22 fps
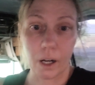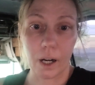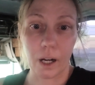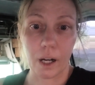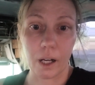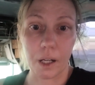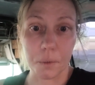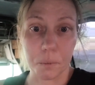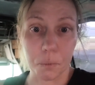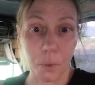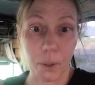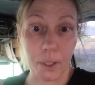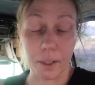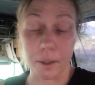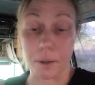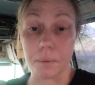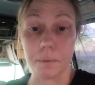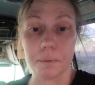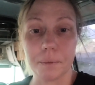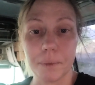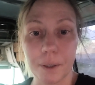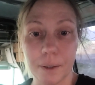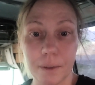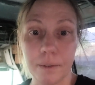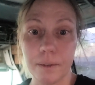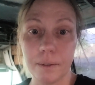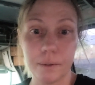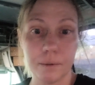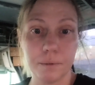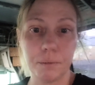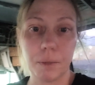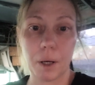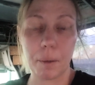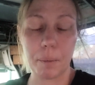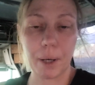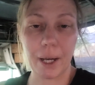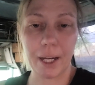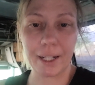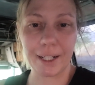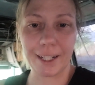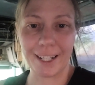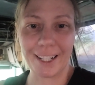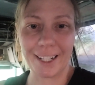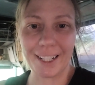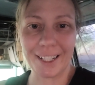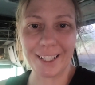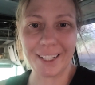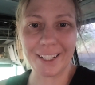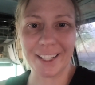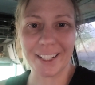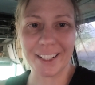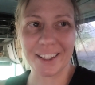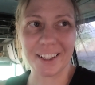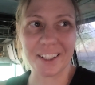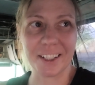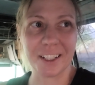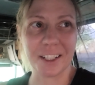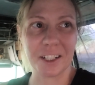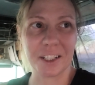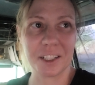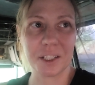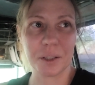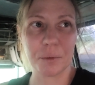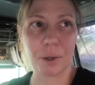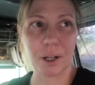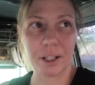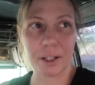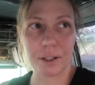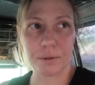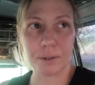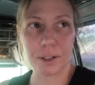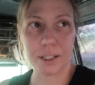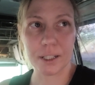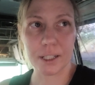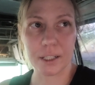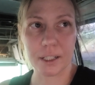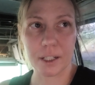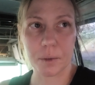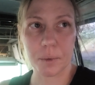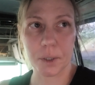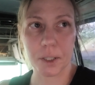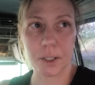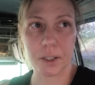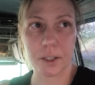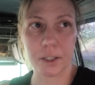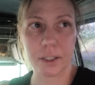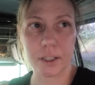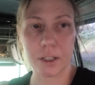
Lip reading: waiting on a payday to buy the rust inhibitor.